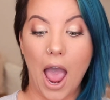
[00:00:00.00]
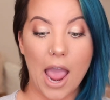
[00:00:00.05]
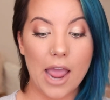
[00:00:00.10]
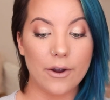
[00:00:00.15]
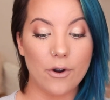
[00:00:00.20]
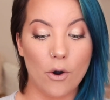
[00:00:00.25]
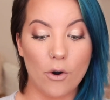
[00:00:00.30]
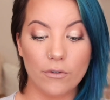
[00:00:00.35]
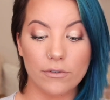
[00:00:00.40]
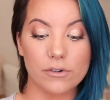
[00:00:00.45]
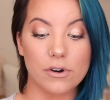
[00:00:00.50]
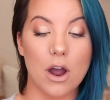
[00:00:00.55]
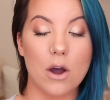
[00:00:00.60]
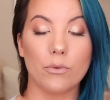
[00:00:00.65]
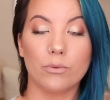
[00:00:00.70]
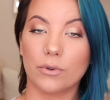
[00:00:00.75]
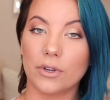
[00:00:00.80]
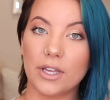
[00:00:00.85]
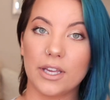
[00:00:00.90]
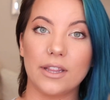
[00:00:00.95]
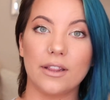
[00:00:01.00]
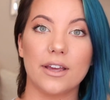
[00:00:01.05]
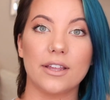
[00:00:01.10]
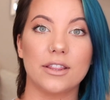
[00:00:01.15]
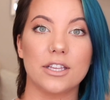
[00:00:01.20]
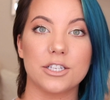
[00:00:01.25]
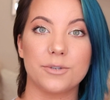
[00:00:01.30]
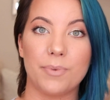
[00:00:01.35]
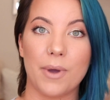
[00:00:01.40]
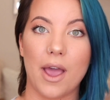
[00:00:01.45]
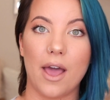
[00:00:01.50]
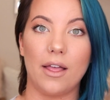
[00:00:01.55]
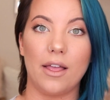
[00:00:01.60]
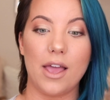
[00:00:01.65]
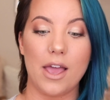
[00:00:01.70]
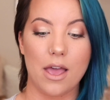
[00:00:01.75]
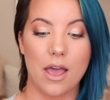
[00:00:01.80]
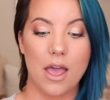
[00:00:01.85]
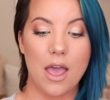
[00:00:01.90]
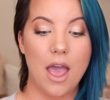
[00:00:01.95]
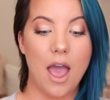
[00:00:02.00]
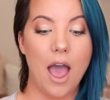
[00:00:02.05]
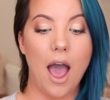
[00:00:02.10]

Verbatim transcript: I overall really like this palette.